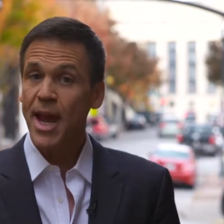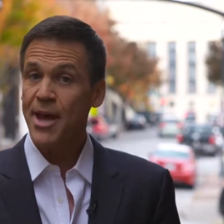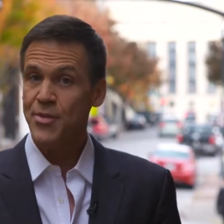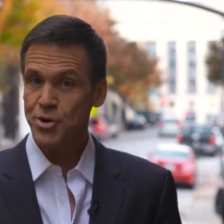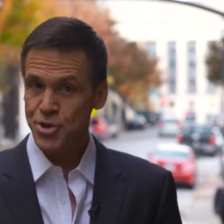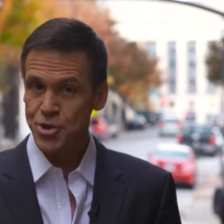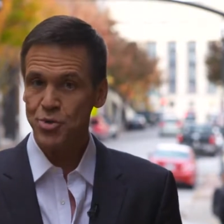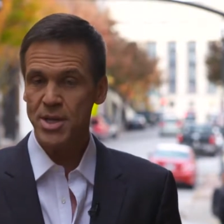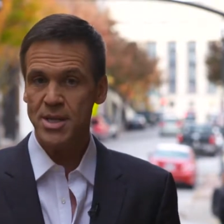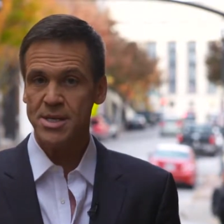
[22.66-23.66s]
and they're
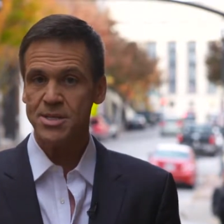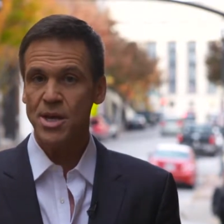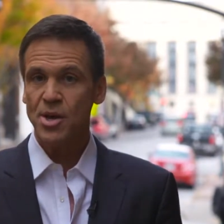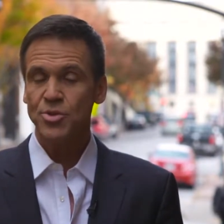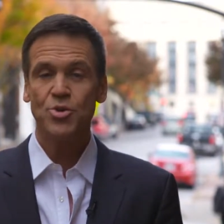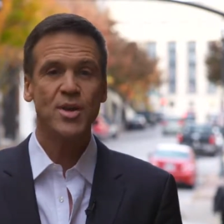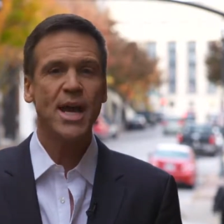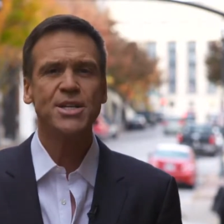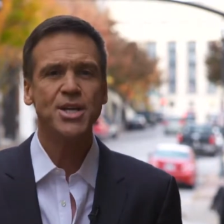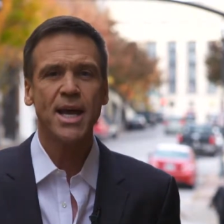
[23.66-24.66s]
doing this through the
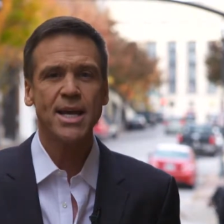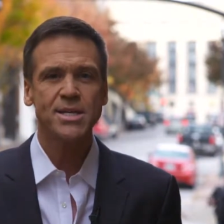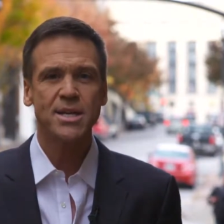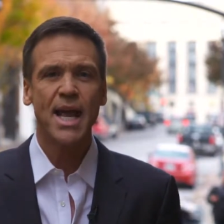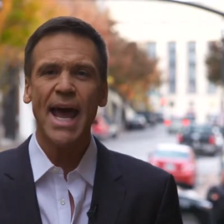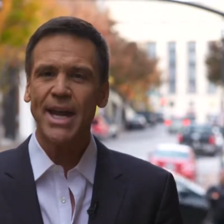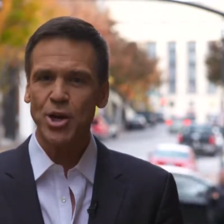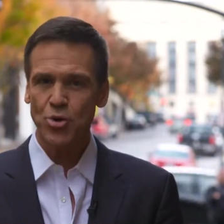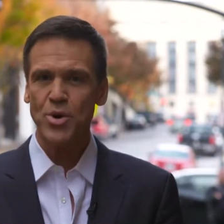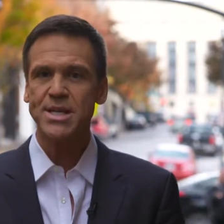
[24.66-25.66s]
education and
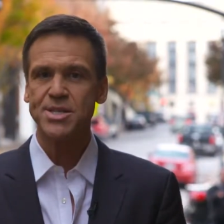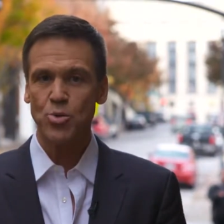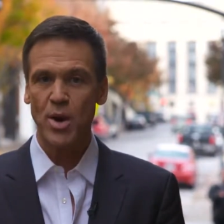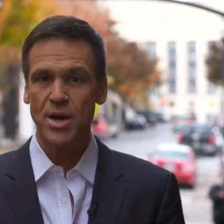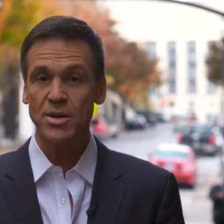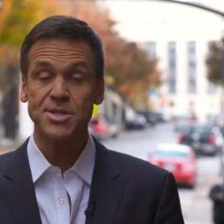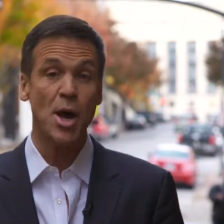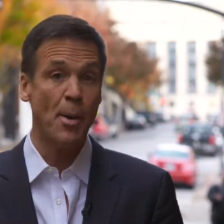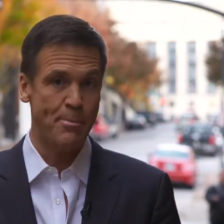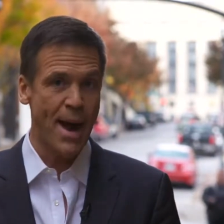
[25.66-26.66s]
increased awareness
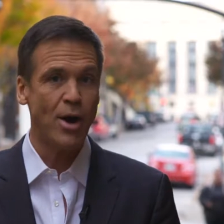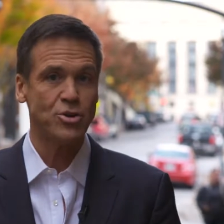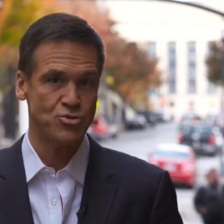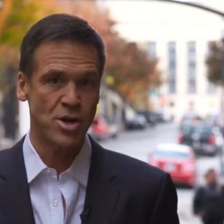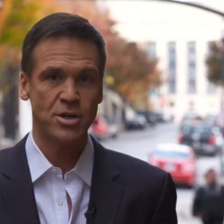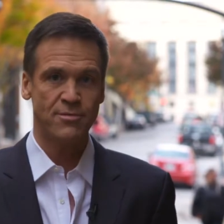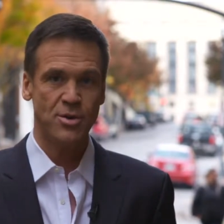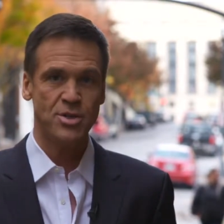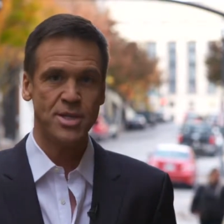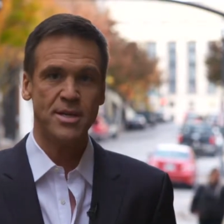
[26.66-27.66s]
about drug
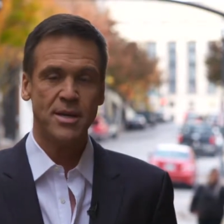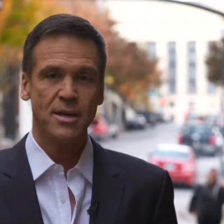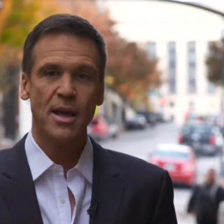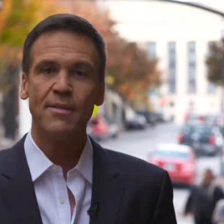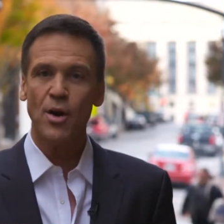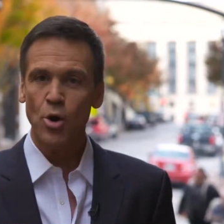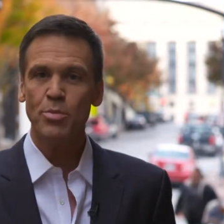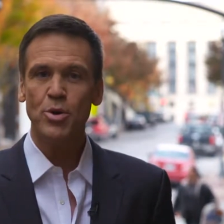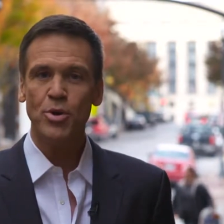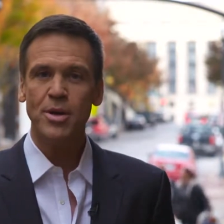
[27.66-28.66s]
diversion and the
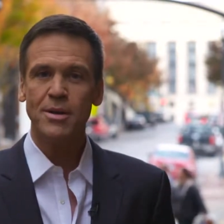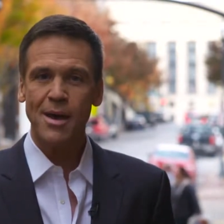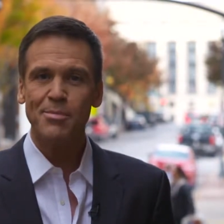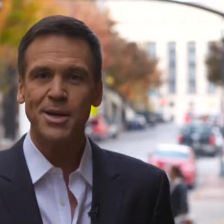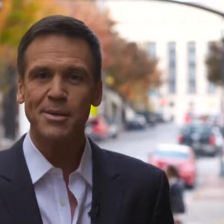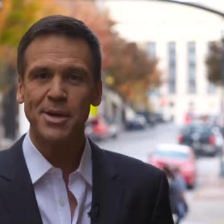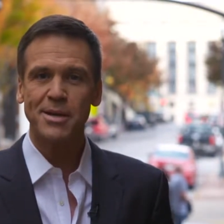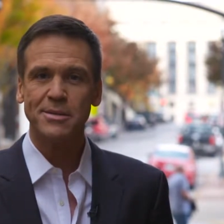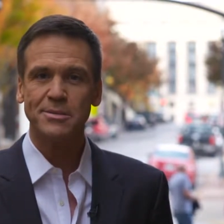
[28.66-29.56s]
opioid epidemic.